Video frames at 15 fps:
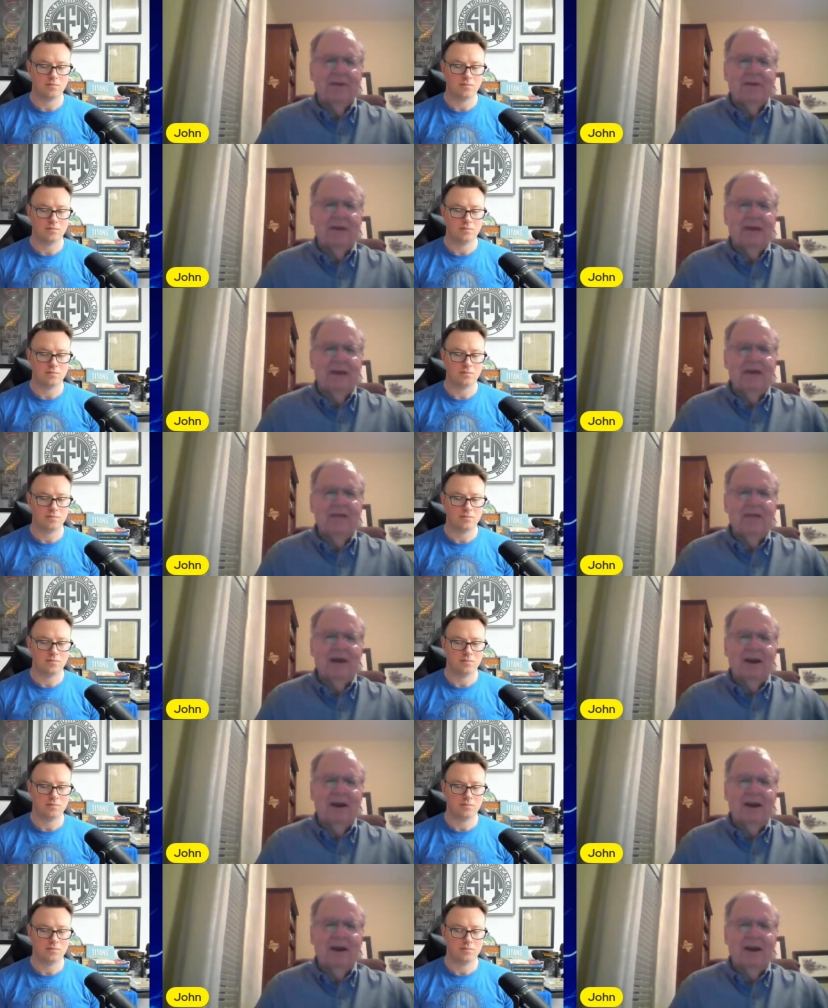Speaker 1: key
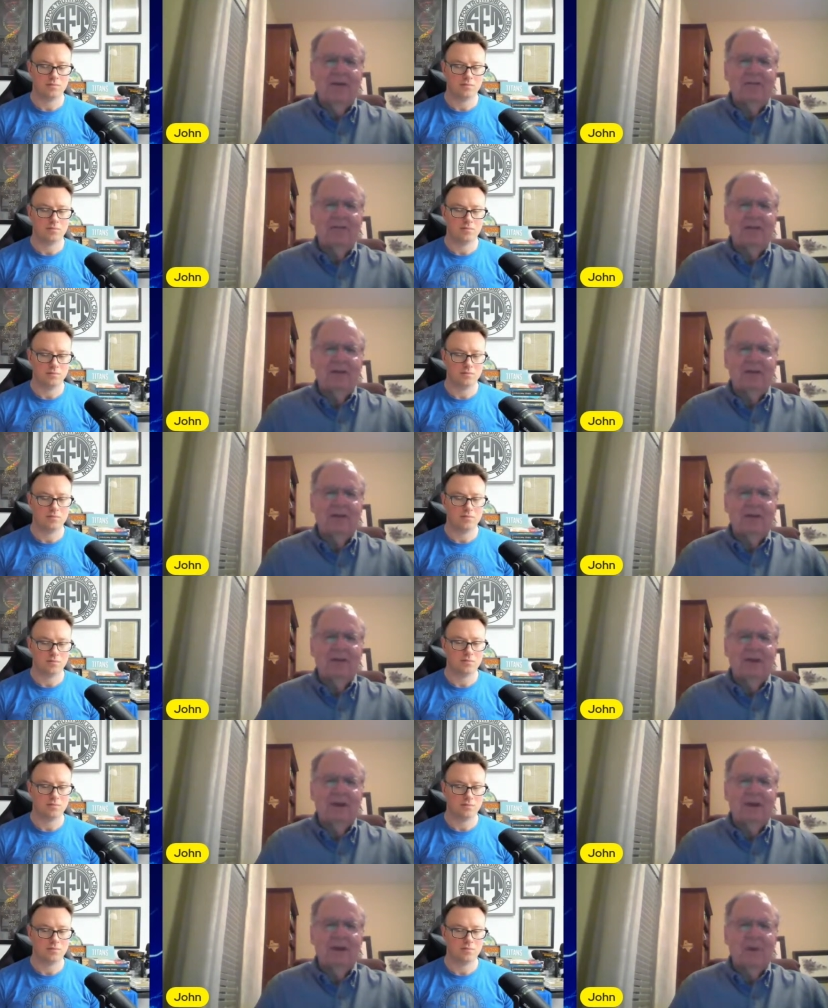there is that
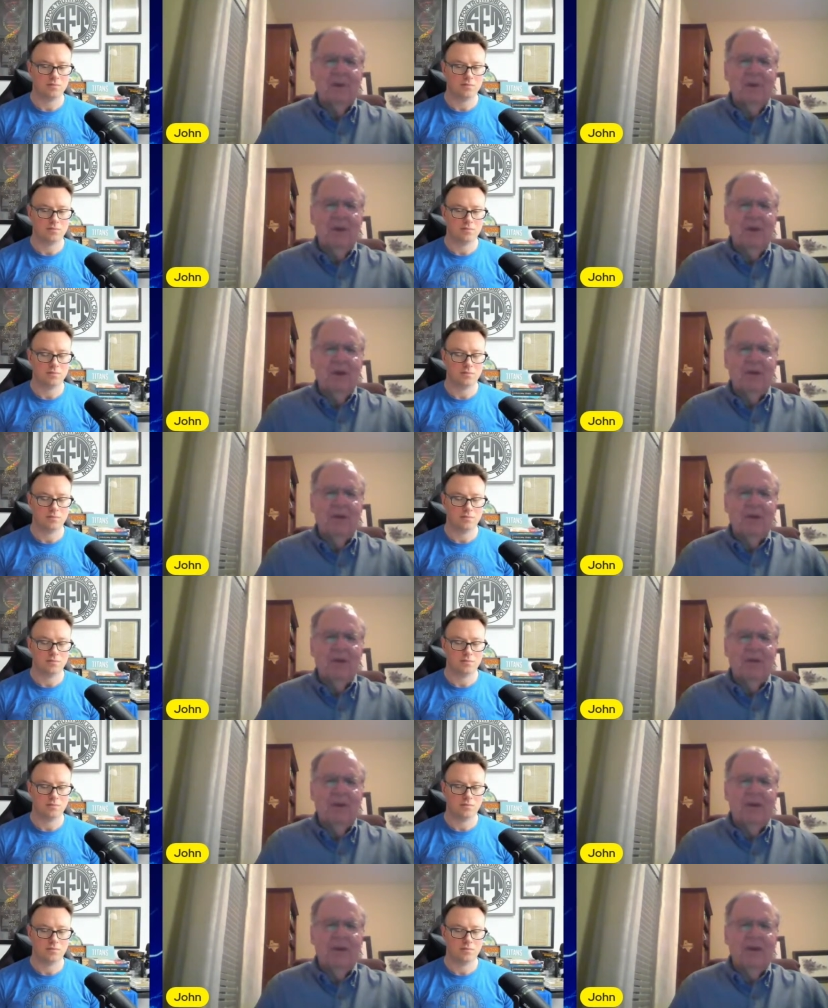we can
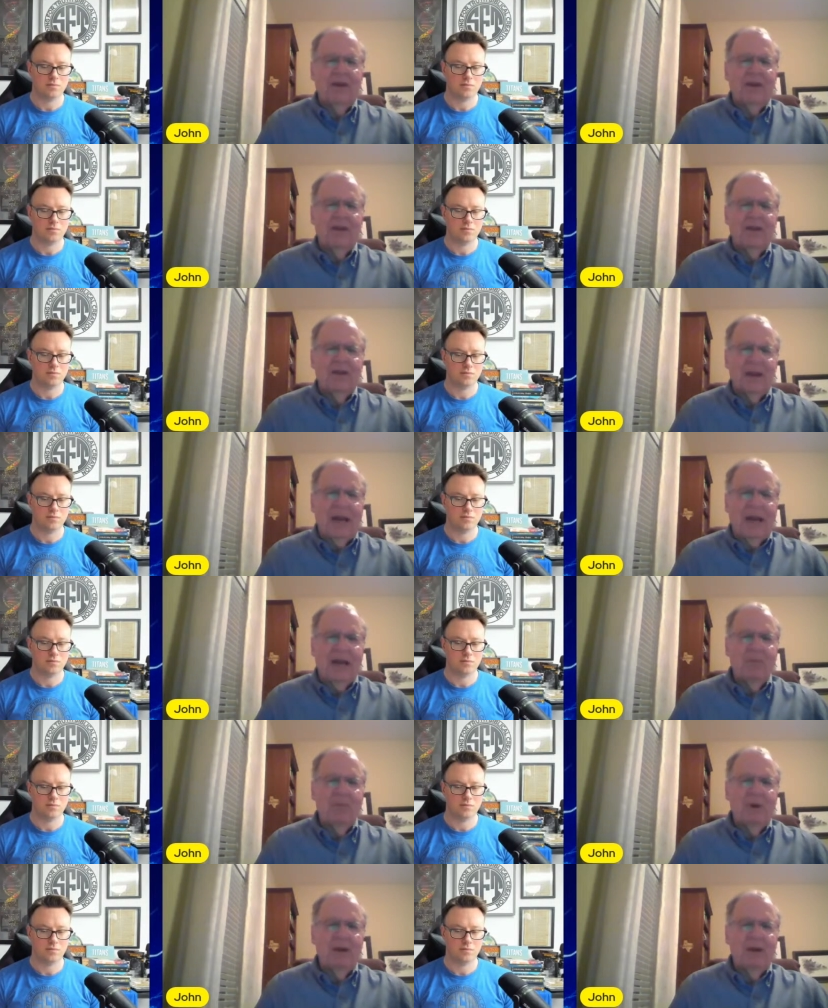in the
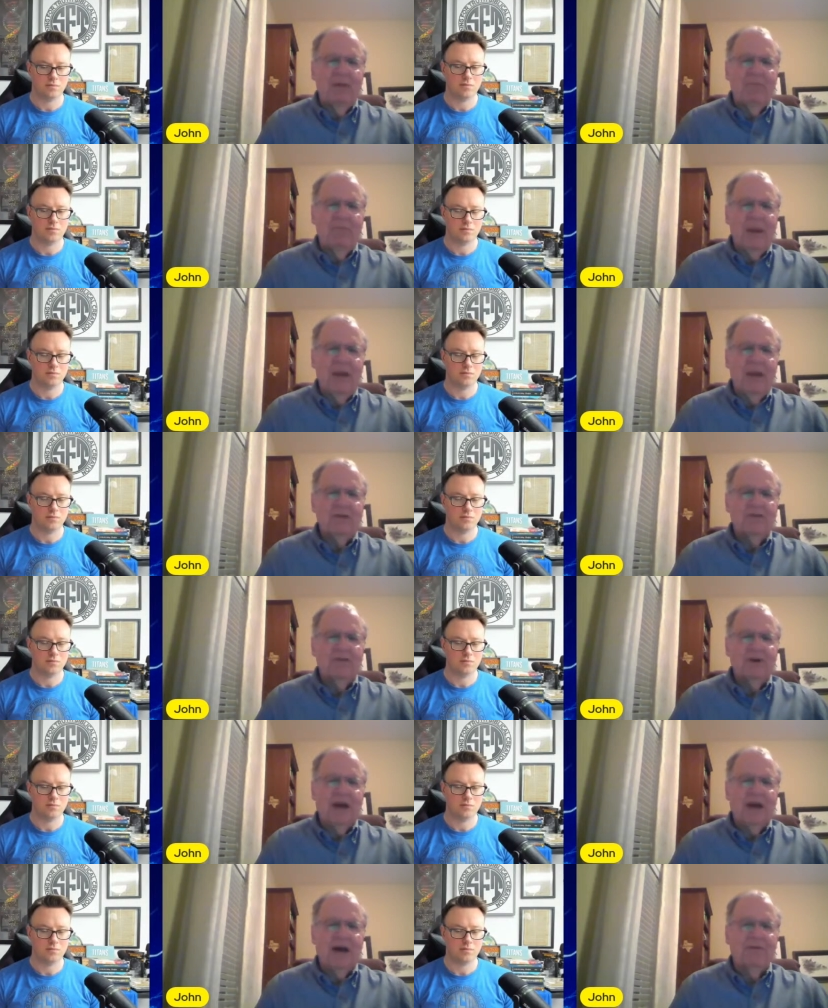lab we can
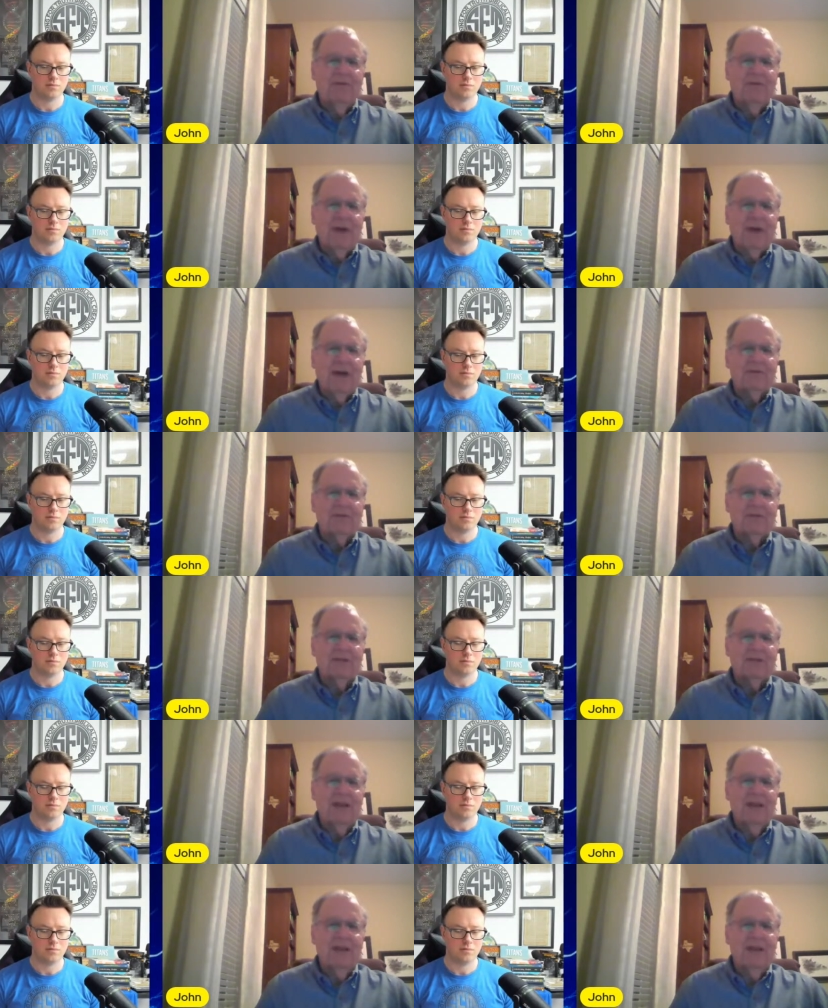measure how
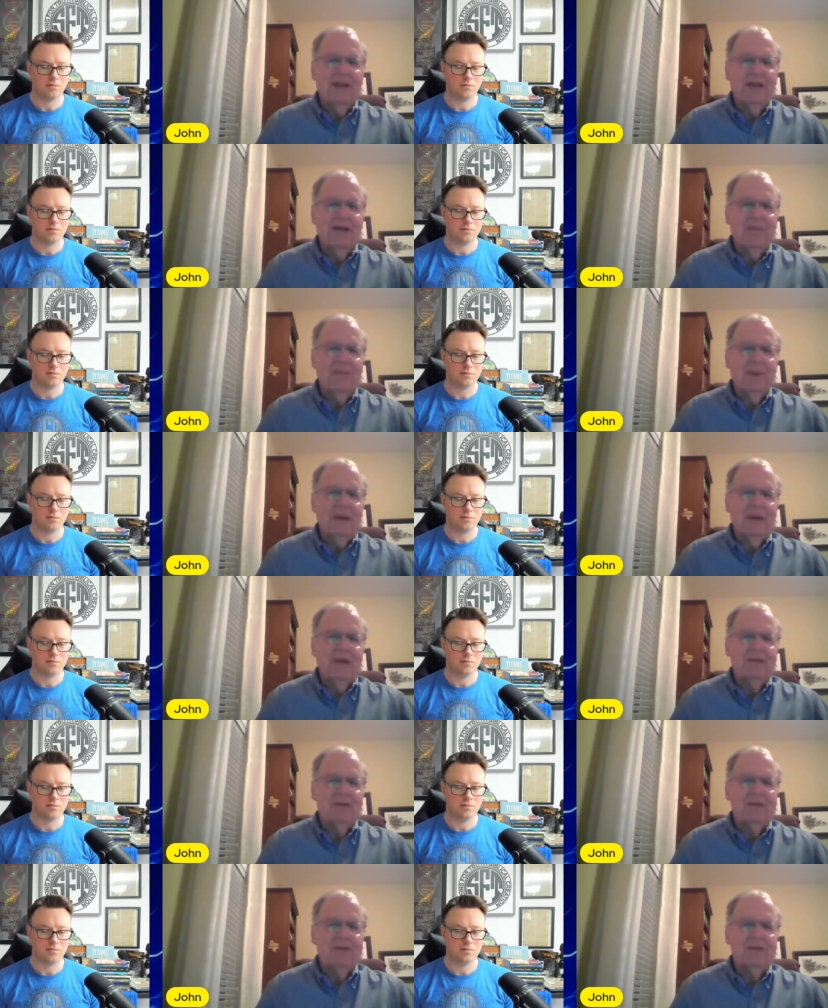fast helium
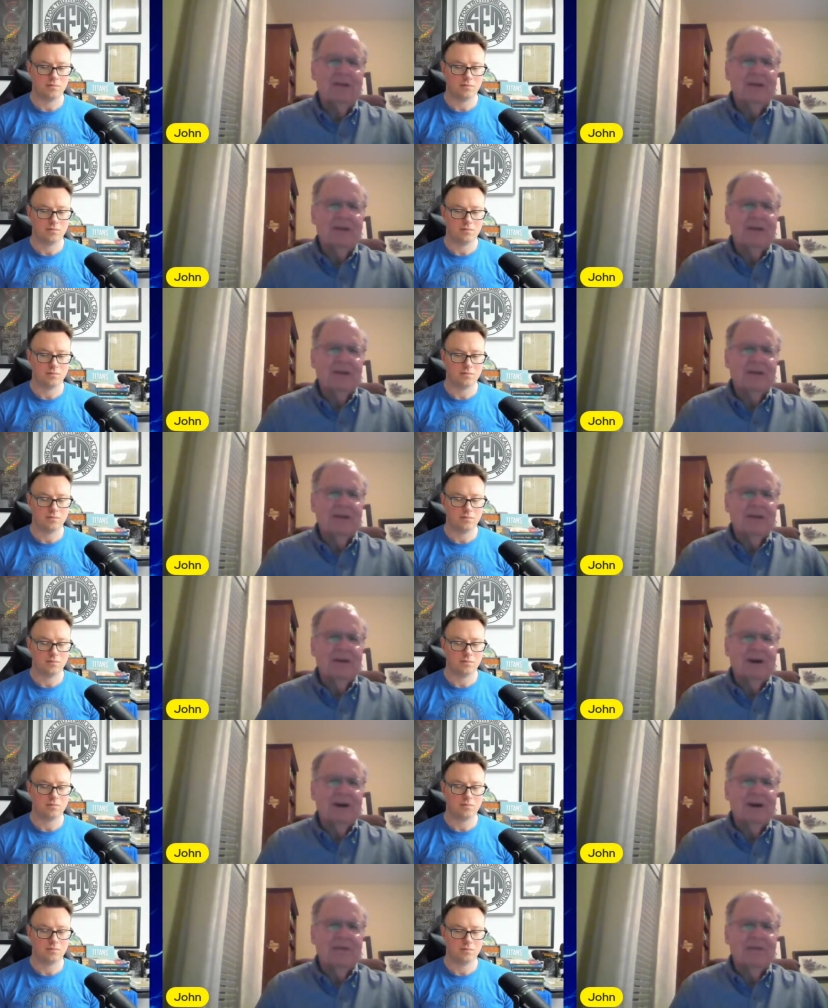leaks
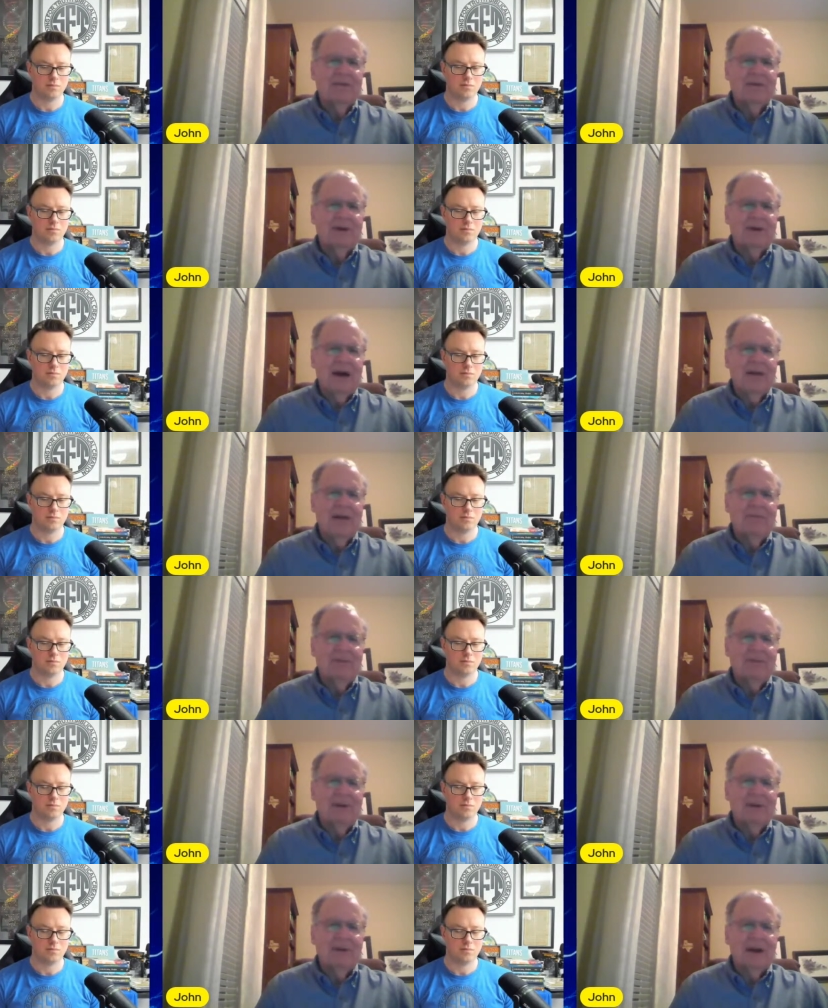out of
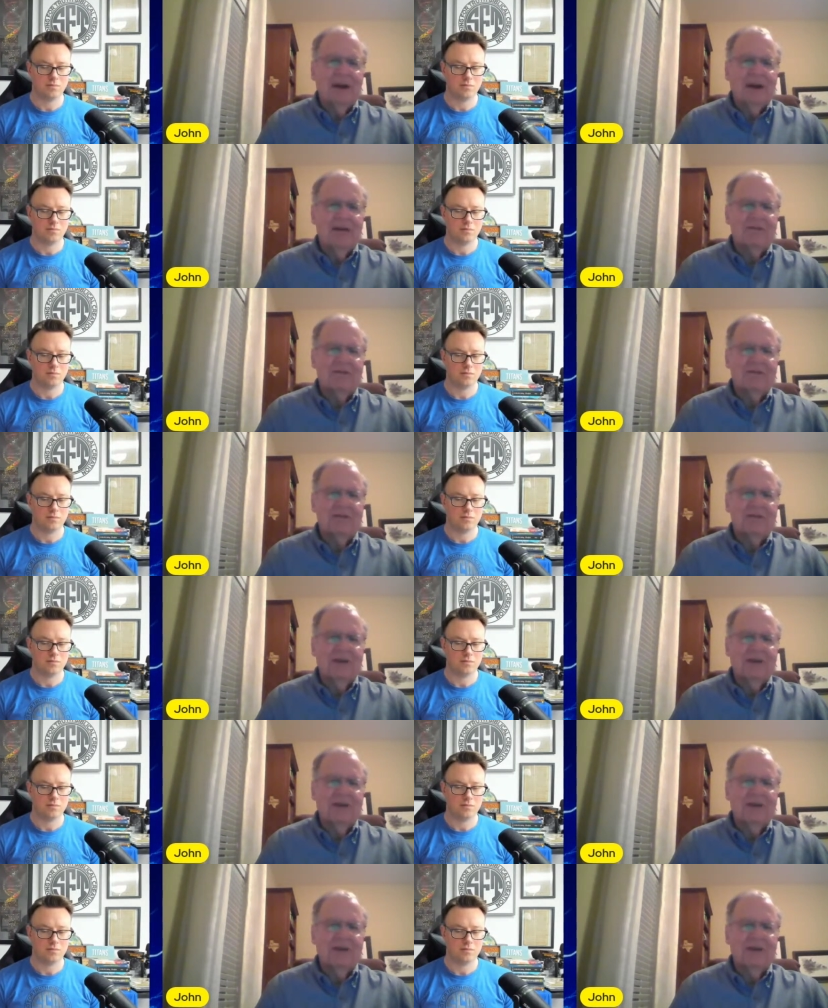zircons,